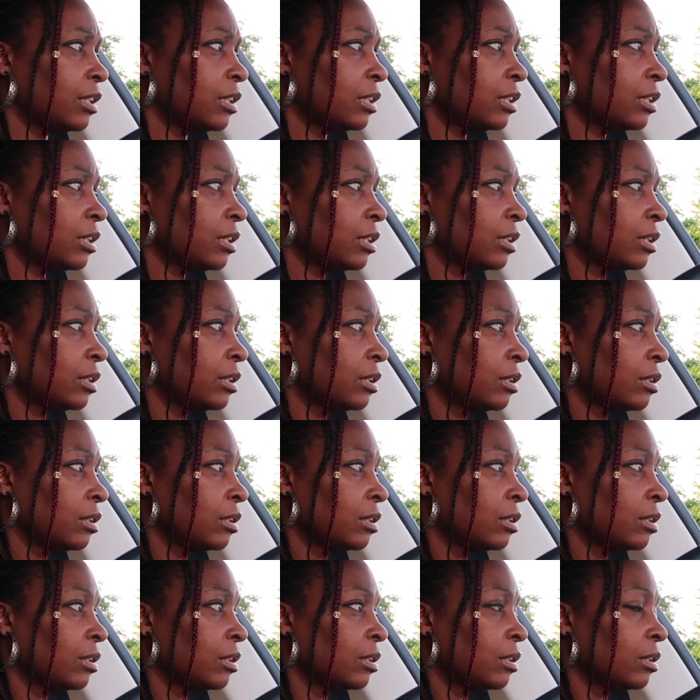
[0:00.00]
The pink drink is
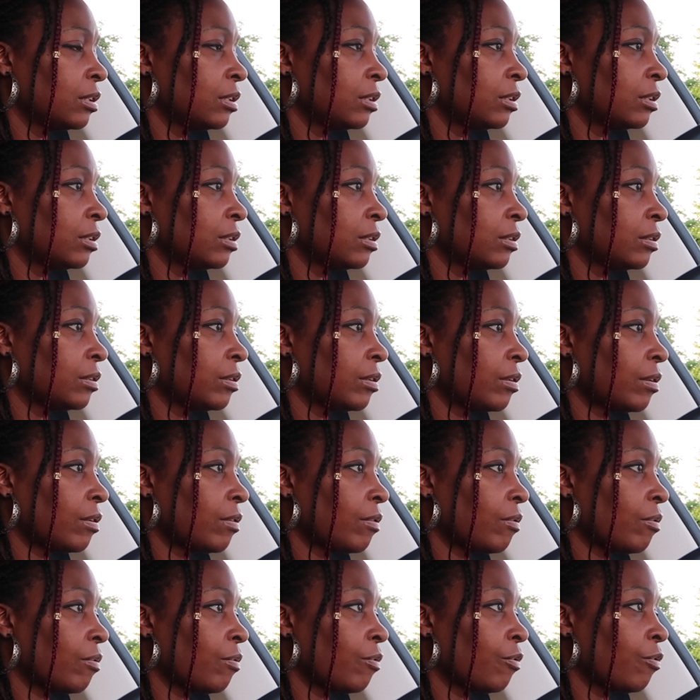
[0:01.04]
going to be the strawberry
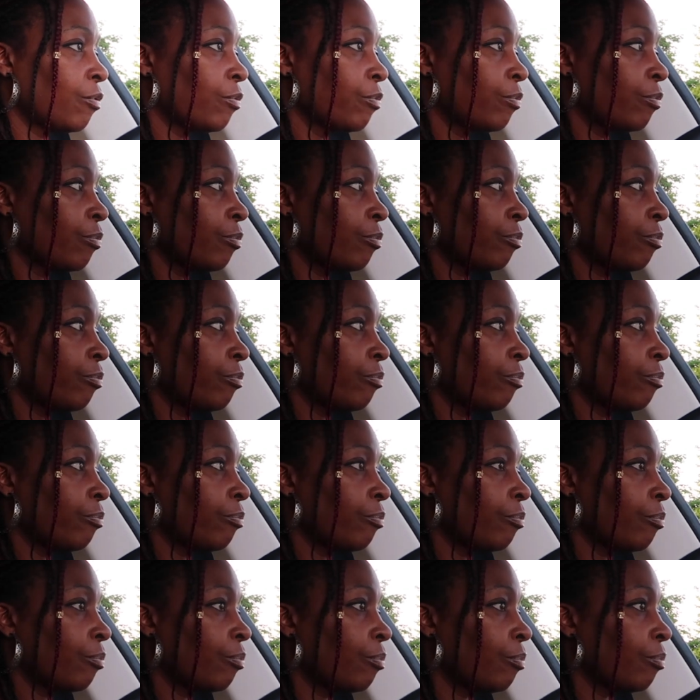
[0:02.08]
acai
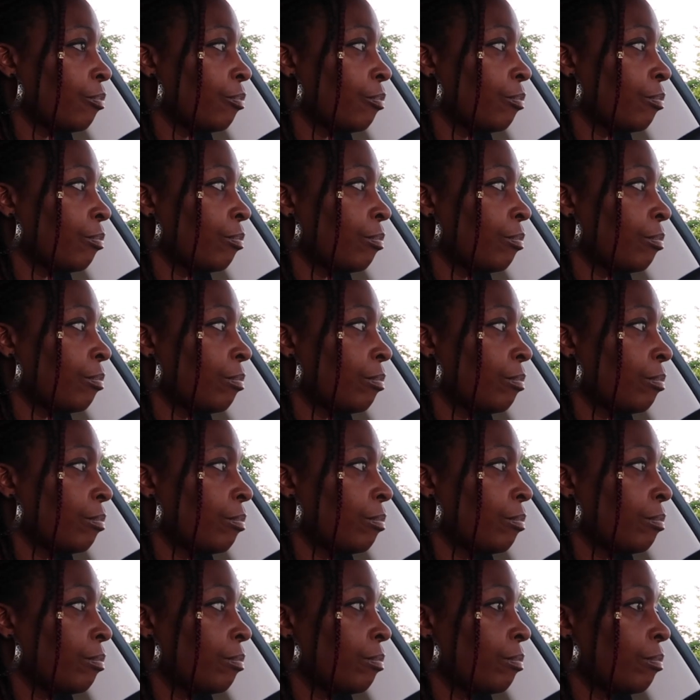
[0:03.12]
with coconut
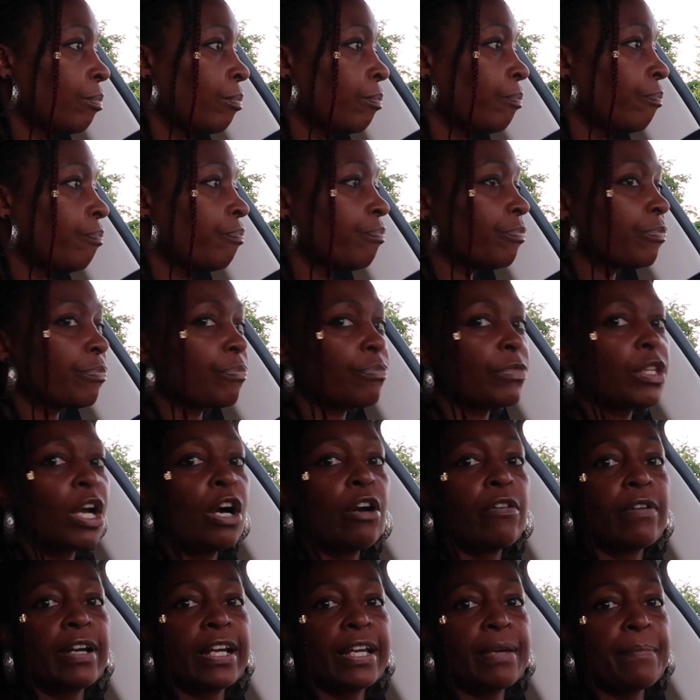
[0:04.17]
milk.
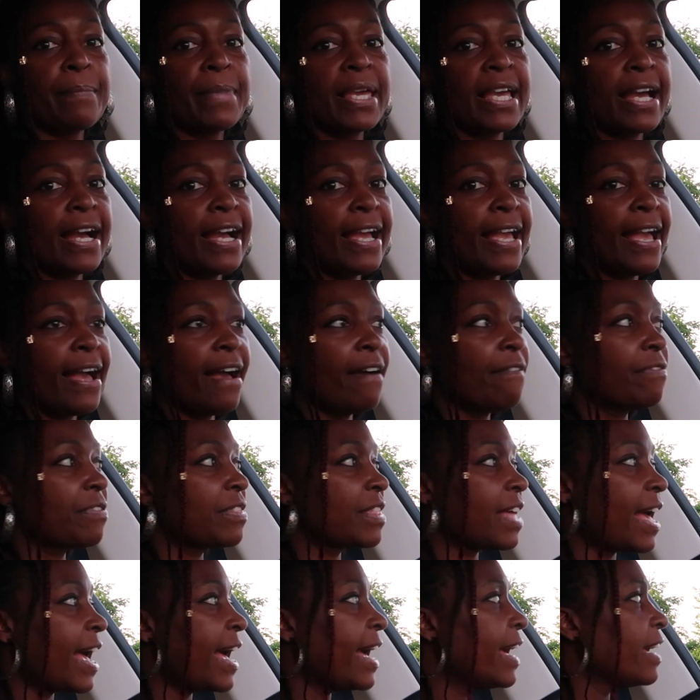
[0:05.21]
All right, may I have
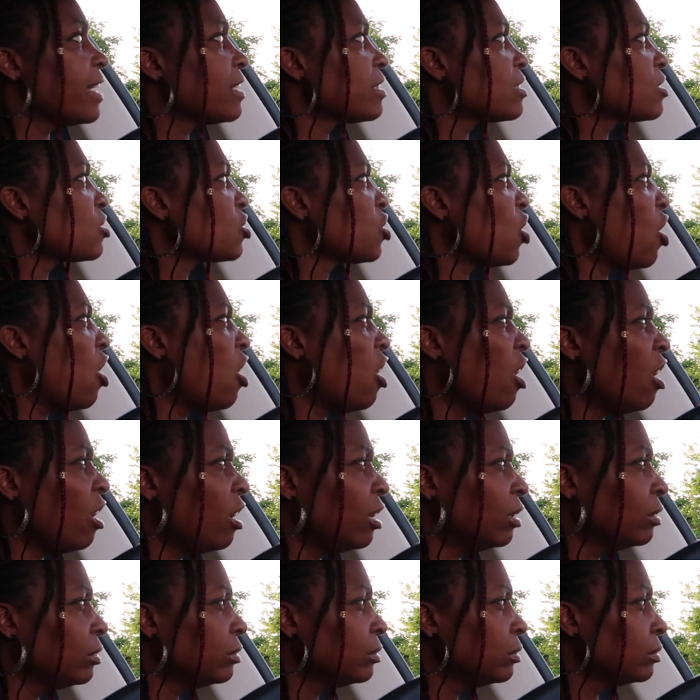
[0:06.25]
that
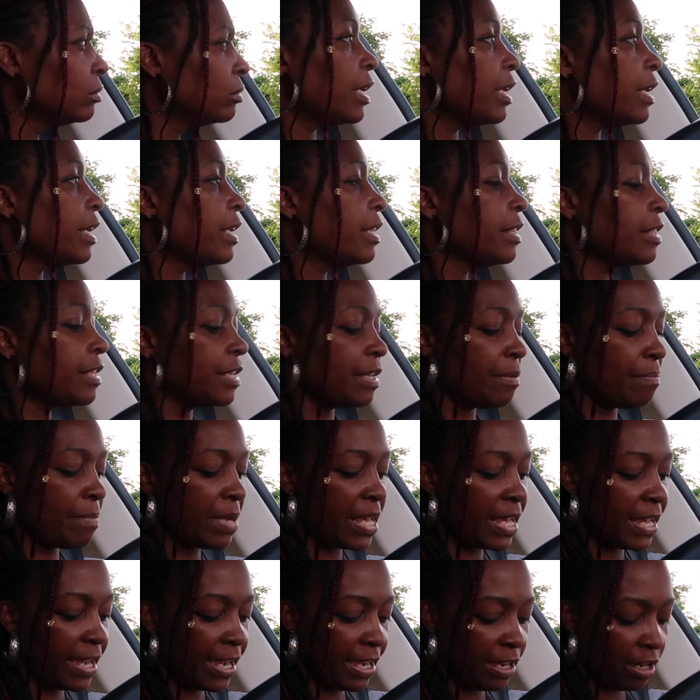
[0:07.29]
tall? And then
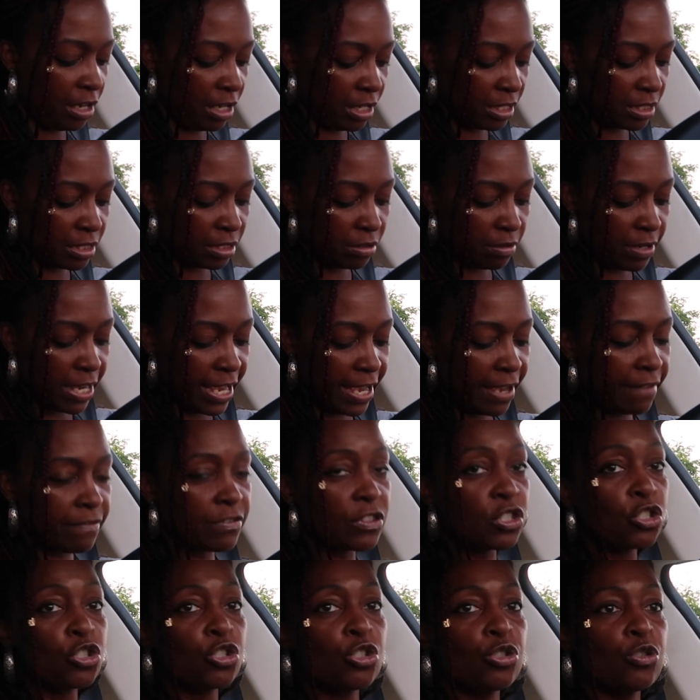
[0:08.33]
may I also have
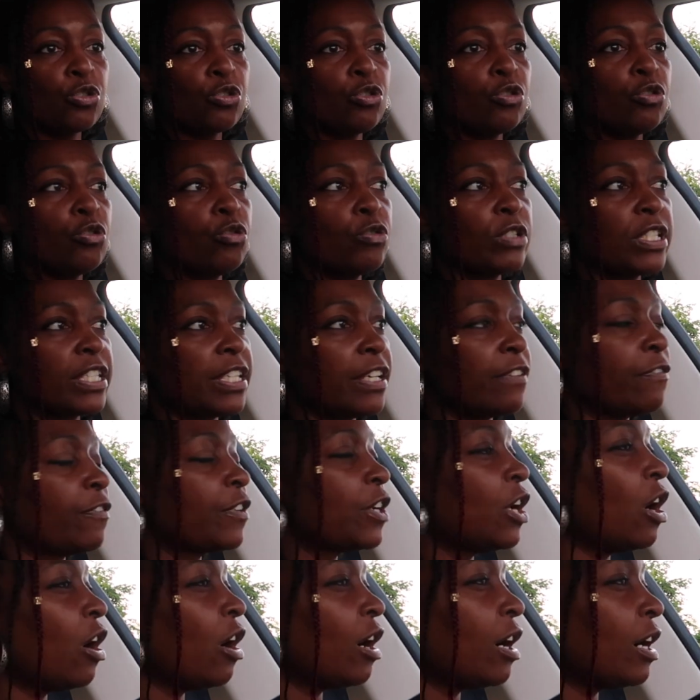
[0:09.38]
two gift
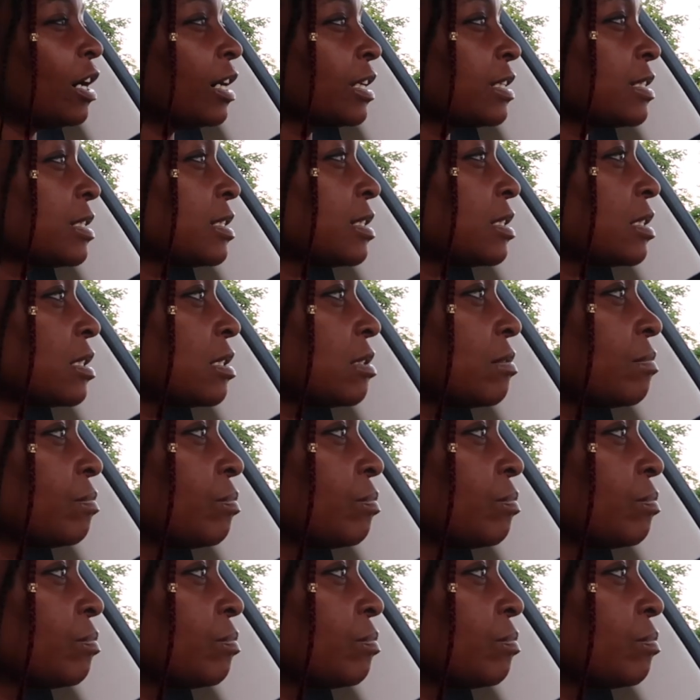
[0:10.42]
cards?